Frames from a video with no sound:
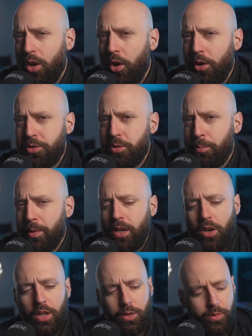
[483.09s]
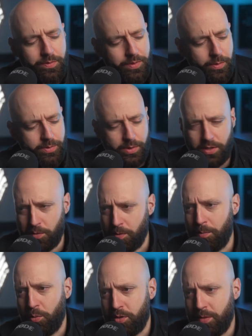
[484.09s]
Also, big Hollywood films, which is
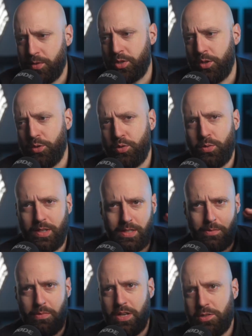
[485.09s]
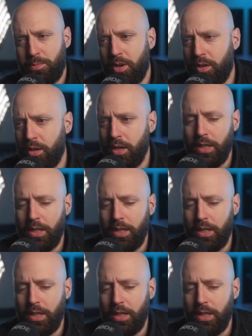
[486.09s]
what most of us are used to as the benchmark,